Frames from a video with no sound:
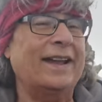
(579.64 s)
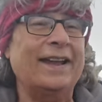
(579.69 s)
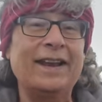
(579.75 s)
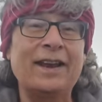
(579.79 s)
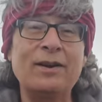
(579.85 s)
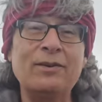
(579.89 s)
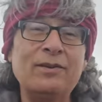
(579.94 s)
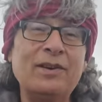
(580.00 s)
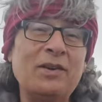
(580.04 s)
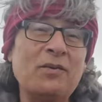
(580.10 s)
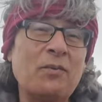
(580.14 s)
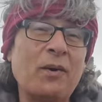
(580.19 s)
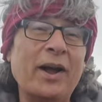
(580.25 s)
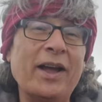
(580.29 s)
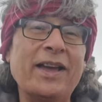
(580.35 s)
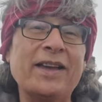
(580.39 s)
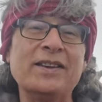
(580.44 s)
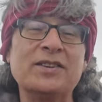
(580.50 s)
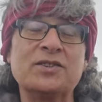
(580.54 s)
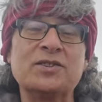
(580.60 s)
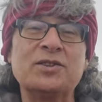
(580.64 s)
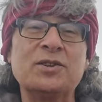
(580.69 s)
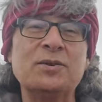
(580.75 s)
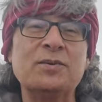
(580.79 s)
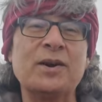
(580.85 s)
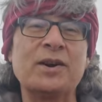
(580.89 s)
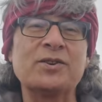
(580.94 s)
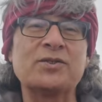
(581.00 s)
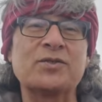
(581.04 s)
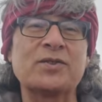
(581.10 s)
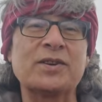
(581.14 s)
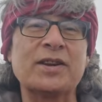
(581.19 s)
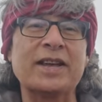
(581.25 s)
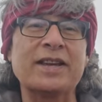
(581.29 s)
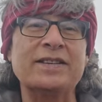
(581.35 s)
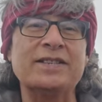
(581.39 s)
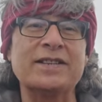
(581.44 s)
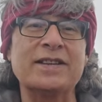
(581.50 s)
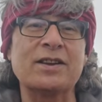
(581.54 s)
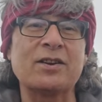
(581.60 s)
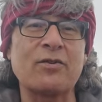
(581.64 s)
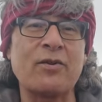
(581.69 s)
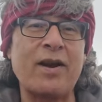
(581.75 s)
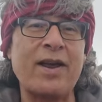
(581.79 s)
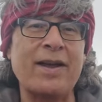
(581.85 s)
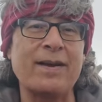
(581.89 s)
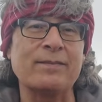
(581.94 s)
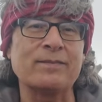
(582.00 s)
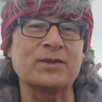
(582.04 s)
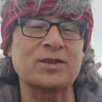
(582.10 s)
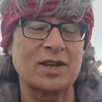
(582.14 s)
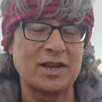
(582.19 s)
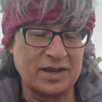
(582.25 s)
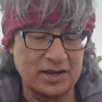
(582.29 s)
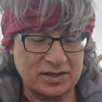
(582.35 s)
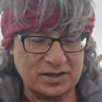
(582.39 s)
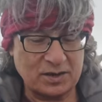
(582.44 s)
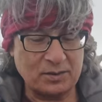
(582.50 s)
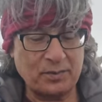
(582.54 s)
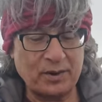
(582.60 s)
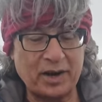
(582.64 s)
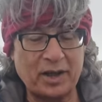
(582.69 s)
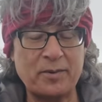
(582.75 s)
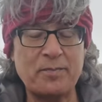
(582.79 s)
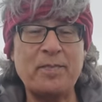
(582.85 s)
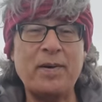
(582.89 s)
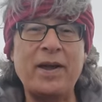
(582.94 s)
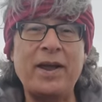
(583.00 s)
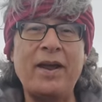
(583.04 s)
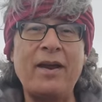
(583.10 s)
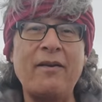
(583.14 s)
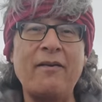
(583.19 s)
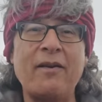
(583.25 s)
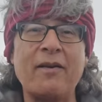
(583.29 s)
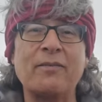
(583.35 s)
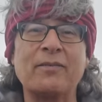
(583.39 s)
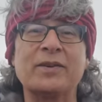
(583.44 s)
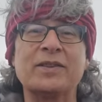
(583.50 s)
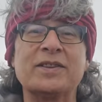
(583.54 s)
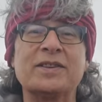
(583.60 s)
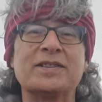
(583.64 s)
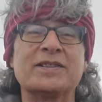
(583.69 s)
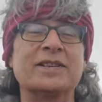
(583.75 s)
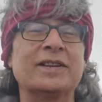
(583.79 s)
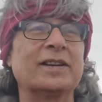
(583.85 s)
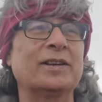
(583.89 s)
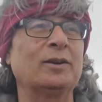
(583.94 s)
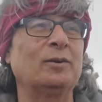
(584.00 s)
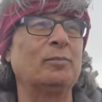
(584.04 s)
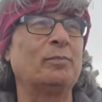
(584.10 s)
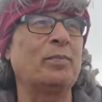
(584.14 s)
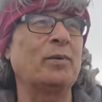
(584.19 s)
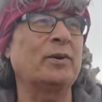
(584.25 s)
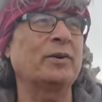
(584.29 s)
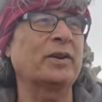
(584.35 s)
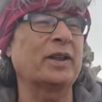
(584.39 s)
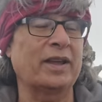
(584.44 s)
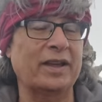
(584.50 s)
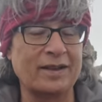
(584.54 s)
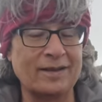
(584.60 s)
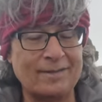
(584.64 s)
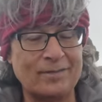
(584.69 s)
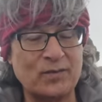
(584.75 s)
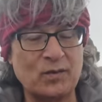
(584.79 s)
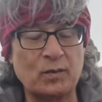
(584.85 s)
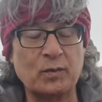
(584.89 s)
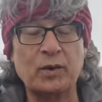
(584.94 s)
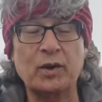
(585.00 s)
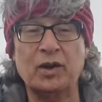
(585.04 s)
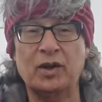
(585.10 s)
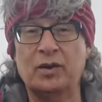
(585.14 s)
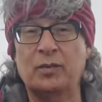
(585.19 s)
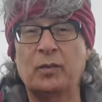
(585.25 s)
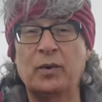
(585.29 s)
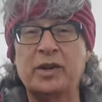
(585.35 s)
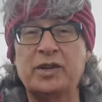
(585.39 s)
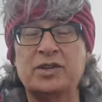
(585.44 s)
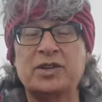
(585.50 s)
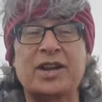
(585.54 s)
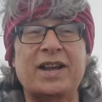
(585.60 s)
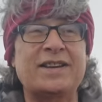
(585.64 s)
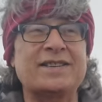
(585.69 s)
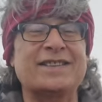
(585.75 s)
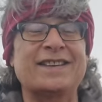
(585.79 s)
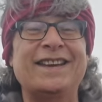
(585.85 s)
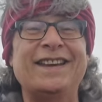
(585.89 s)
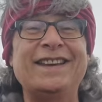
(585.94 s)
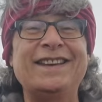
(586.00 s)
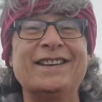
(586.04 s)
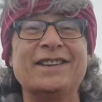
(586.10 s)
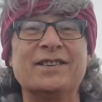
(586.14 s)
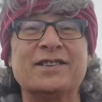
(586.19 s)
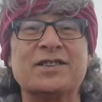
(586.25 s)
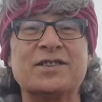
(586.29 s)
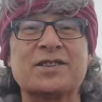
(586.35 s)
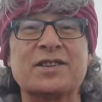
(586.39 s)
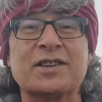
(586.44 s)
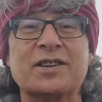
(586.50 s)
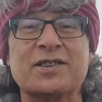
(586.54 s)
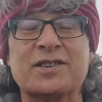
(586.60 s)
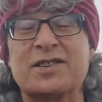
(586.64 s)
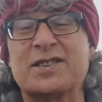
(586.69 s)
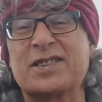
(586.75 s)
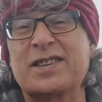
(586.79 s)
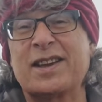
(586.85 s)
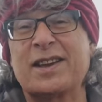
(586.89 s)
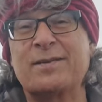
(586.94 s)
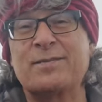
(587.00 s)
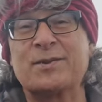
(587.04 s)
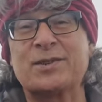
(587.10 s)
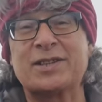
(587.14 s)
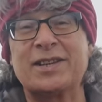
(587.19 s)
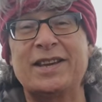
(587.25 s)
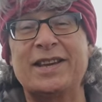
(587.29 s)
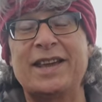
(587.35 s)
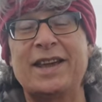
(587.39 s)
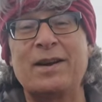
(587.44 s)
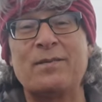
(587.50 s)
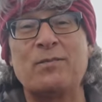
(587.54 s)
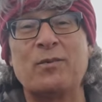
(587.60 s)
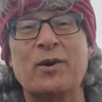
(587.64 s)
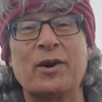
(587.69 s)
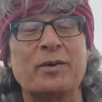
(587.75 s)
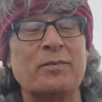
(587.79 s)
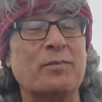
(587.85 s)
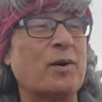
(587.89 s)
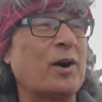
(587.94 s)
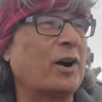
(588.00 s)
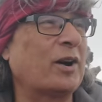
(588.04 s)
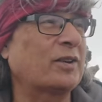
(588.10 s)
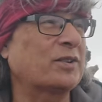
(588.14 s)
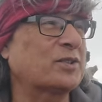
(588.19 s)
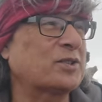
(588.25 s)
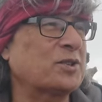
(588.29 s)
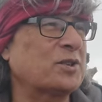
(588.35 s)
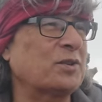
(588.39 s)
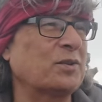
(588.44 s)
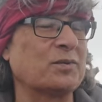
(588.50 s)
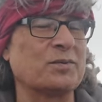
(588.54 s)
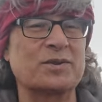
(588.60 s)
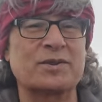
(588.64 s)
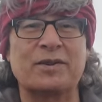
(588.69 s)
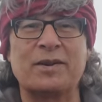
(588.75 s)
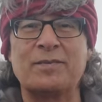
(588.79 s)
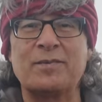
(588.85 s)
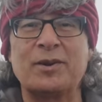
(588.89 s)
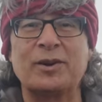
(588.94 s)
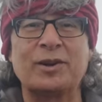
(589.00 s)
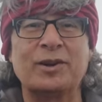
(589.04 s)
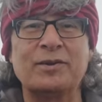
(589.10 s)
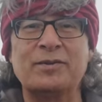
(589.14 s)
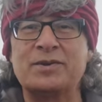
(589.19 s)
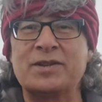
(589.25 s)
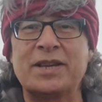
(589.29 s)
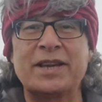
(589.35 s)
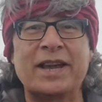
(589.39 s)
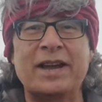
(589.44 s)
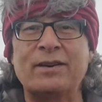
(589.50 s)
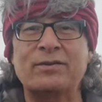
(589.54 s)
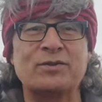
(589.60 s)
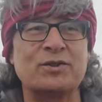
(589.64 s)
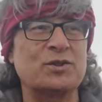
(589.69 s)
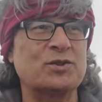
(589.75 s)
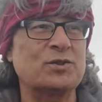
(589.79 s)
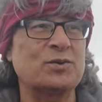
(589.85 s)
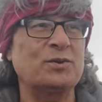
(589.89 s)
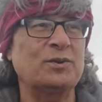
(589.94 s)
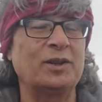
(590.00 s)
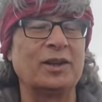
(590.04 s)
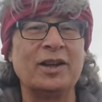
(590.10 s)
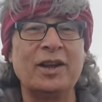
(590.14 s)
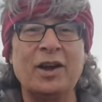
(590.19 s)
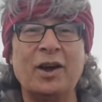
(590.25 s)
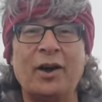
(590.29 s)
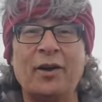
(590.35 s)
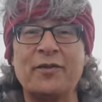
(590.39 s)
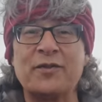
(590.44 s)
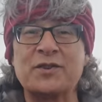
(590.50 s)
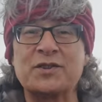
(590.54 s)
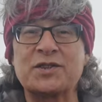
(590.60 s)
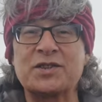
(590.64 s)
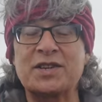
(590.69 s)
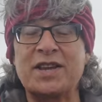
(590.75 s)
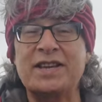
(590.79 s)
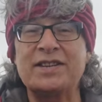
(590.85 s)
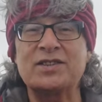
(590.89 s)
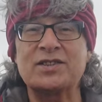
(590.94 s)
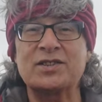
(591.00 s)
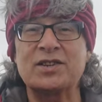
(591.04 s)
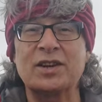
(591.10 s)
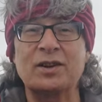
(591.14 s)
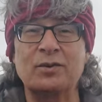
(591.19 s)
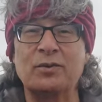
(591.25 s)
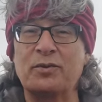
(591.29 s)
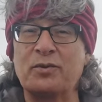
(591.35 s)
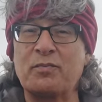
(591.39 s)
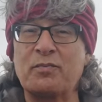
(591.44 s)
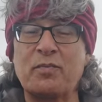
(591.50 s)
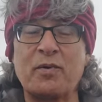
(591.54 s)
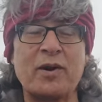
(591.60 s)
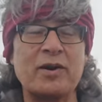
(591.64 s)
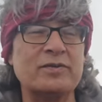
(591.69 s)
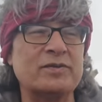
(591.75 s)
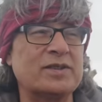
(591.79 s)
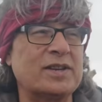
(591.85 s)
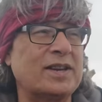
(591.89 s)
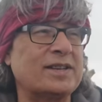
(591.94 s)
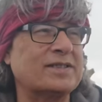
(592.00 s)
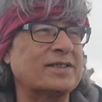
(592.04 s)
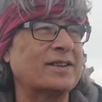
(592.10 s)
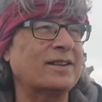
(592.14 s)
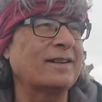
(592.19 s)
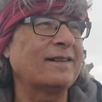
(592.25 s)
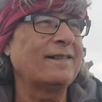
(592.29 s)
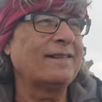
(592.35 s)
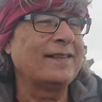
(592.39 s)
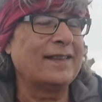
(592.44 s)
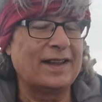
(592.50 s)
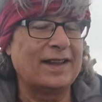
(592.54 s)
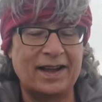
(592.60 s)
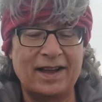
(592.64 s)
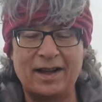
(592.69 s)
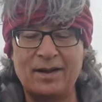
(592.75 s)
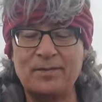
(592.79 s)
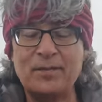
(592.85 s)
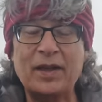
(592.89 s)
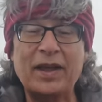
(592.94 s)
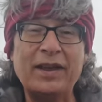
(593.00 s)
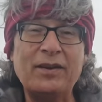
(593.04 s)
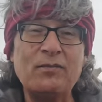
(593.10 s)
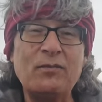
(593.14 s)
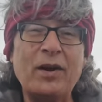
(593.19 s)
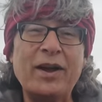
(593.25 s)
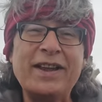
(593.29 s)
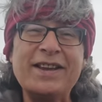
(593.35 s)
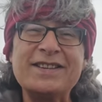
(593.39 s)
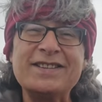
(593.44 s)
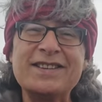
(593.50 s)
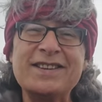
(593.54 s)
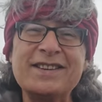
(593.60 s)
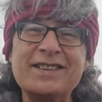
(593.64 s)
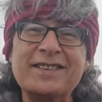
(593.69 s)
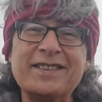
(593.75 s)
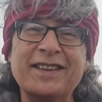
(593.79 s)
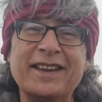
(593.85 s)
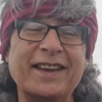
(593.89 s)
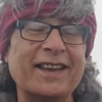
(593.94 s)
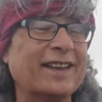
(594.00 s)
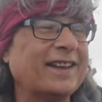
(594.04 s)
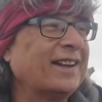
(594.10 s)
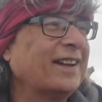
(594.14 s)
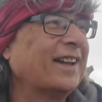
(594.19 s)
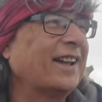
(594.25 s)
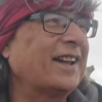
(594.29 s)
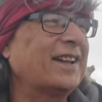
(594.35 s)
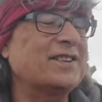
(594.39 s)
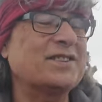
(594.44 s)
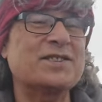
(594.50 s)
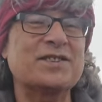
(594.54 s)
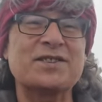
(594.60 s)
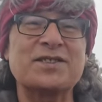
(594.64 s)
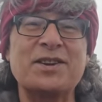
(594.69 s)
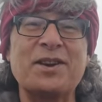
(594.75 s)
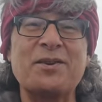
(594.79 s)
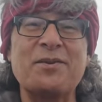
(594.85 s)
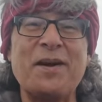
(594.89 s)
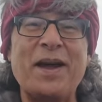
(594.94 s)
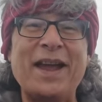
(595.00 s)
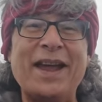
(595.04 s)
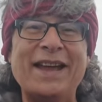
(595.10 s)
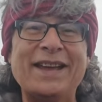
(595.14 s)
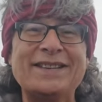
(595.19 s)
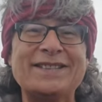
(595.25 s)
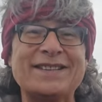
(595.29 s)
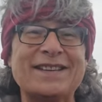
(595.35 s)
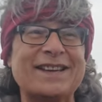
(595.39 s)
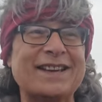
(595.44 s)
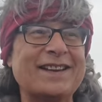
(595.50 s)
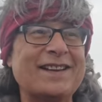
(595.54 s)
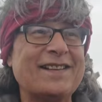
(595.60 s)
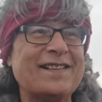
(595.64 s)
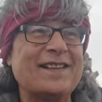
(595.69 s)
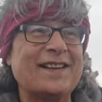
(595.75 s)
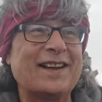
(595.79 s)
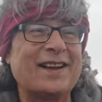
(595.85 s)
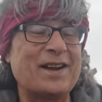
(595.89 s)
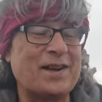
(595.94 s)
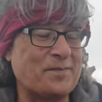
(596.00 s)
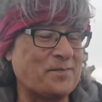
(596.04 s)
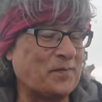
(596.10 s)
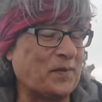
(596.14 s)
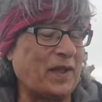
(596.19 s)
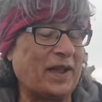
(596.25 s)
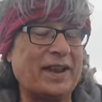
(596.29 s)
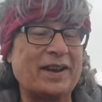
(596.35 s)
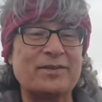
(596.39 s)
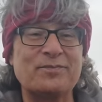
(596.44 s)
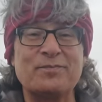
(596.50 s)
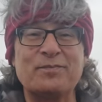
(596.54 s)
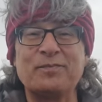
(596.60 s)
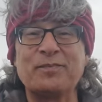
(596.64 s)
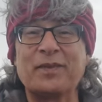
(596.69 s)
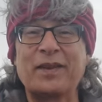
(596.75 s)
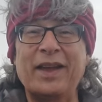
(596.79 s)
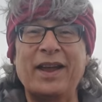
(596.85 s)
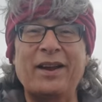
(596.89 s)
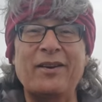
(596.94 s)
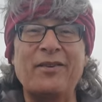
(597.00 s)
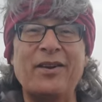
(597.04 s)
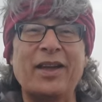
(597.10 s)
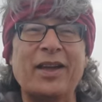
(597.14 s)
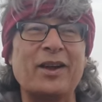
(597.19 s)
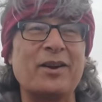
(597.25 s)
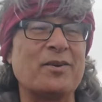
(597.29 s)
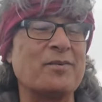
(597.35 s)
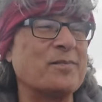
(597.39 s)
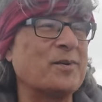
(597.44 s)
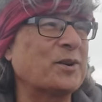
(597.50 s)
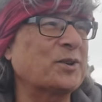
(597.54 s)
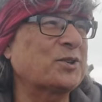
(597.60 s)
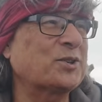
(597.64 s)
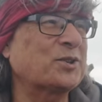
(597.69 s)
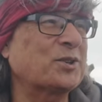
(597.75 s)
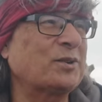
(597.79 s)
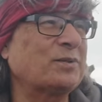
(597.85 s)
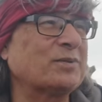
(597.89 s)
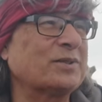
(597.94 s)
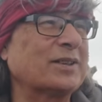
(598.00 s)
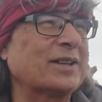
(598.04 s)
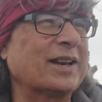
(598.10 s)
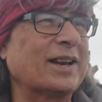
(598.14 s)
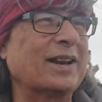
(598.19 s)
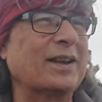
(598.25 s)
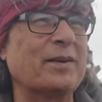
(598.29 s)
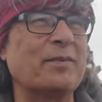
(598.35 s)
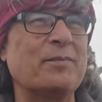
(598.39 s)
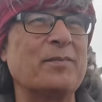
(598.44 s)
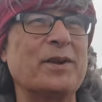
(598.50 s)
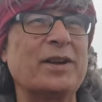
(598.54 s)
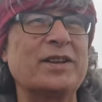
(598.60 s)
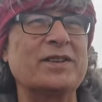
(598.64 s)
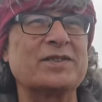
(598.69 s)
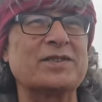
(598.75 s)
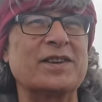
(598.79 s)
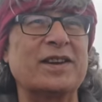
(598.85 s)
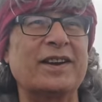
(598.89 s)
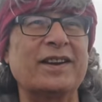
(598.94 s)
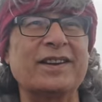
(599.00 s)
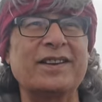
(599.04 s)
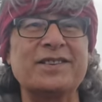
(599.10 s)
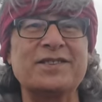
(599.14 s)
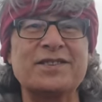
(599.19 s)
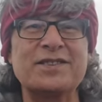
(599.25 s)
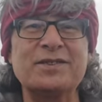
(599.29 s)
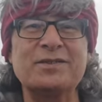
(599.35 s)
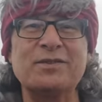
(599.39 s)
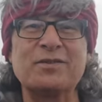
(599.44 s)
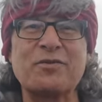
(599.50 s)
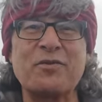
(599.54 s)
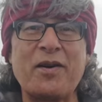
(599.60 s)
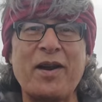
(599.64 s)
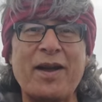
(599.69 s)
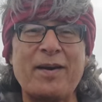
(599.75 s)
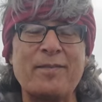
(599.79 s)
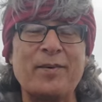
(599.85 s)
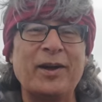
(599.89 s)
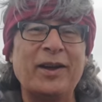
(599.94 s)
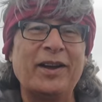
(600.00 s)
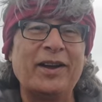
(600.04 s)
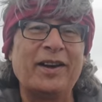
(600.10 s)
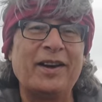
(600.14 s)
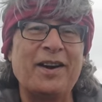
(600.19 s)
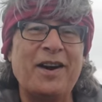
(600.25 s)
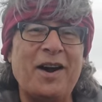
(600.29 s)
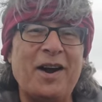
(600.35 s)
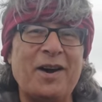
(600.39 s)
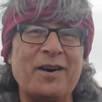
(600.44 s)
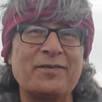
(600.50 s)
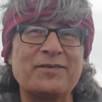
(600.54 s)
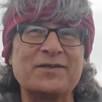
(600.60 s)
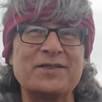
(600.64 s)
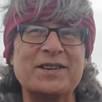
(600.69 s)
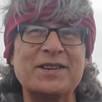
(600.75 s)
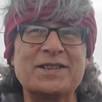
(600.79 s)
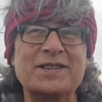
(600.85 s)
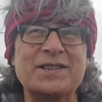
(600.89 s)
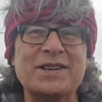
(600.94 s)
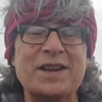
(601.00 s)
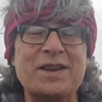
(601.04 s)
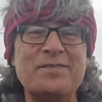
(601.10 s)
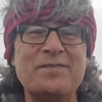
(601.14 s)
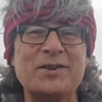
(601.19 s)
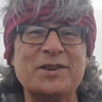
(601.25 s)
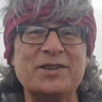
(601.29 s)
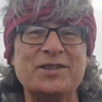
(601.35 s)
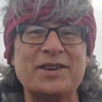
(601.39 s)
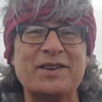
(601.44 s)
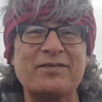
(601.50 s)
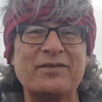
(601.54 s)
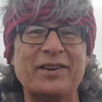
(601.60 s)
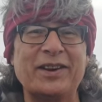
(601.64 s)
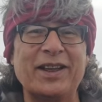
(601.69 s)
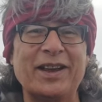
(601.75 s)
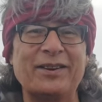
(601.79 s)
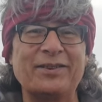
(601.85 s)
It only weighs 280 grams. So when I pair it with this little body, which has innards the same as the EM1 Mark II, so I'm not losing out at all on the sensor or the processor, um, it weighs nothing. It's so handy. Um, and carrying it on my shoulder clip means that I can still grab a half decent image every